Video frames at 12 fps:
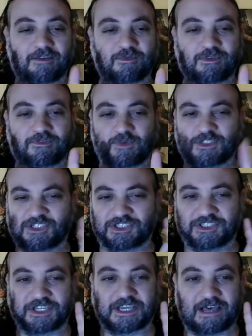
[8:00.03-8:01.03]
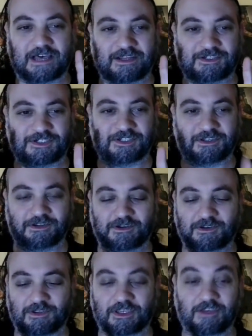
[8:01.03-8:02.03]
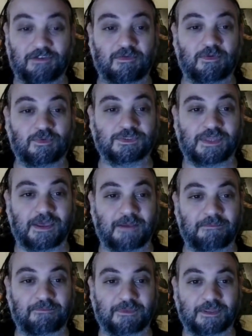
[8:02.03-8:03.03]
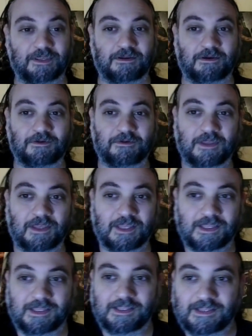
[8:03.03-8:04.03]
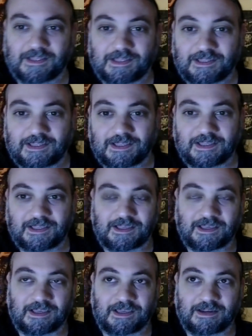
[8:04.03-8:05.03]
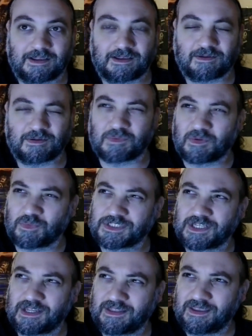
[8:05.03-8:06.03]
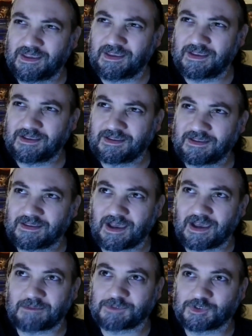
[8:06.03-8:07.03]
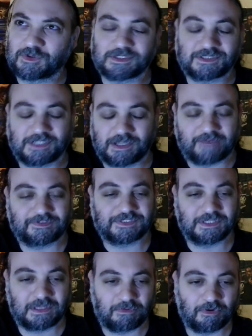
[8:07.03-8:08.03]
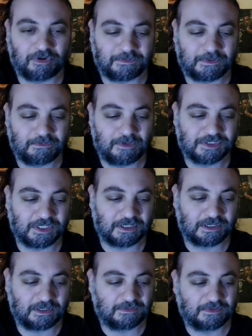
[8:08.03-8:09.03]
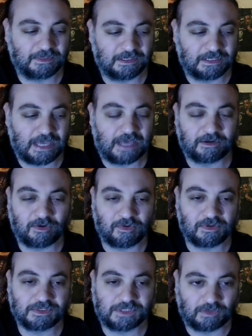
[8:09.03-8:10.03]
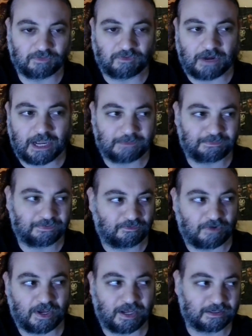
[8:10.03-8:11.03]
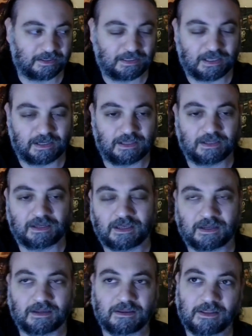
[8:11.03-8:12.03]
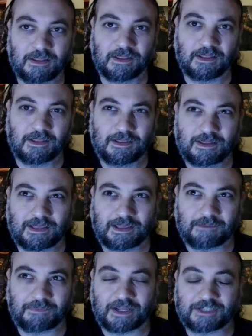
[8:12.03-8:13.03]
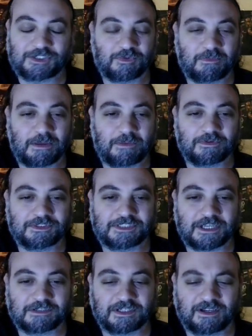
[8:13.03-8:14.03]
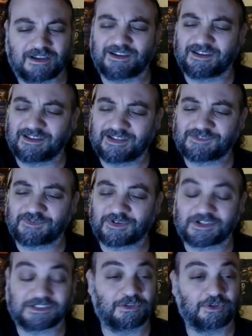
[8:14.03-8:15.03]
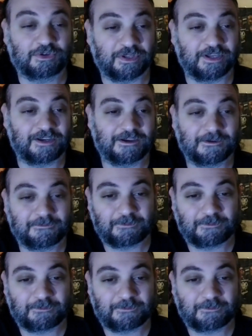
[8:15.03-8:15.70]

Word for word: of would, would just stick out at you. You know, you like you knew it was them. You know, and uh, was it in the? Yeah, I'm sure because yeah, obviously they broke up the music in categories. You know, rap, rock, yada yada yada. Uh, but I just remember I was like, huh, that's funny because it looked like,